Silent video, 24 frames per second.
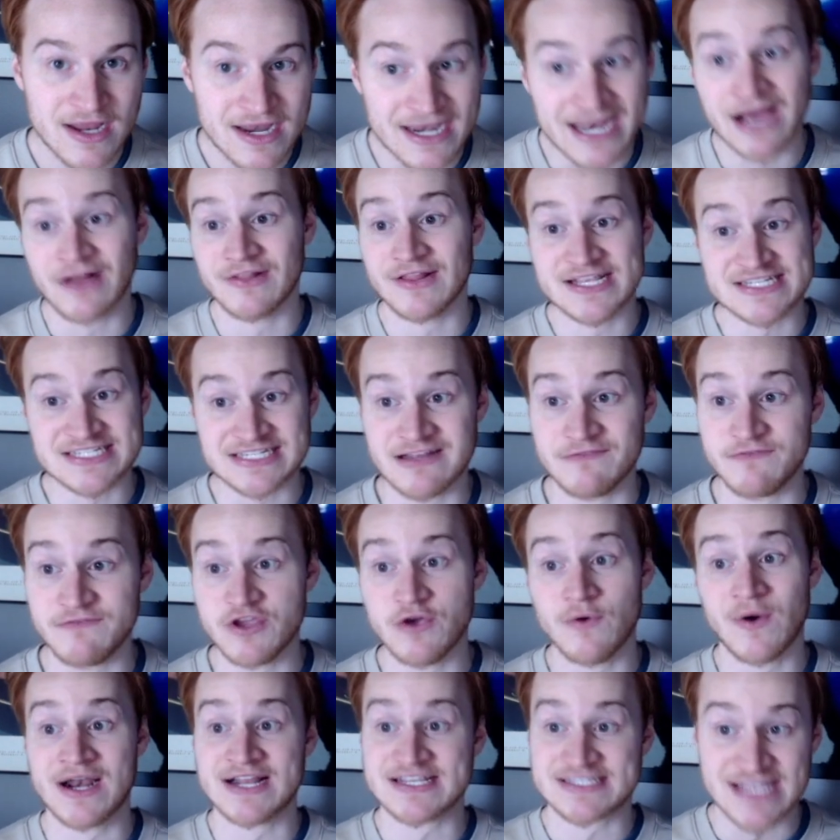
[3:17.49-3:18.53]
Now, listen, if
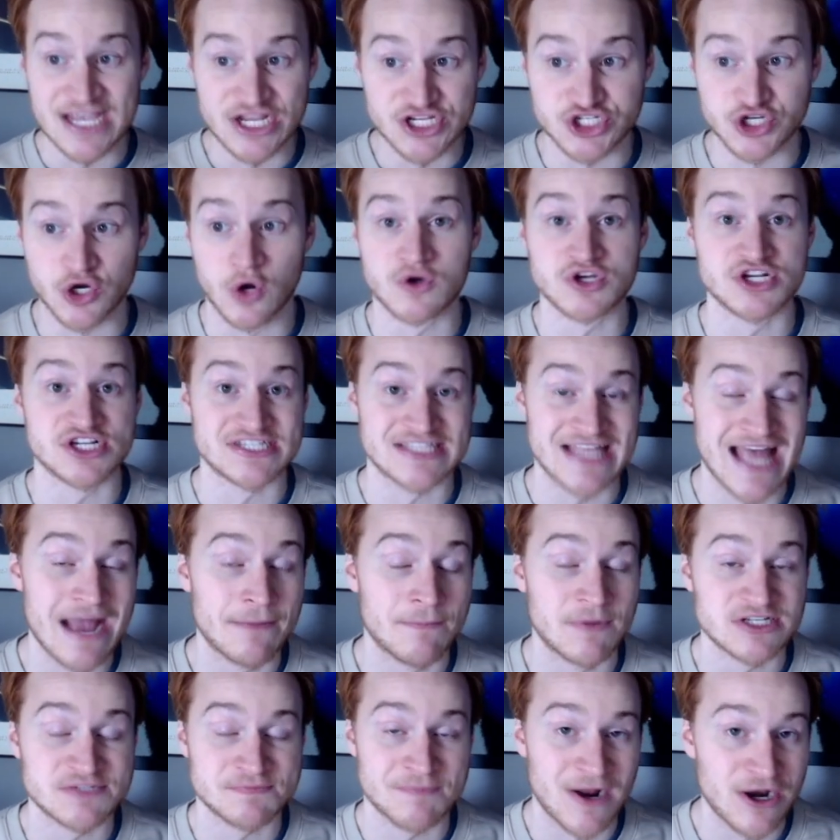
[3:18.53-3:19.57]
you want to say Georgia's that
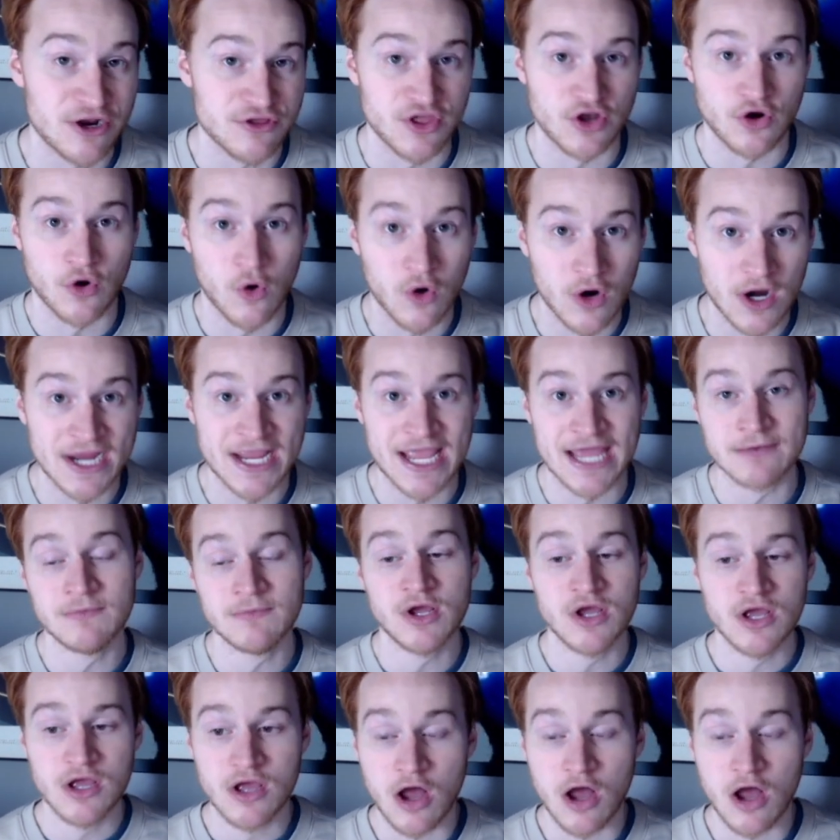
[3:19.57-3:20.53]
much better than Oregon,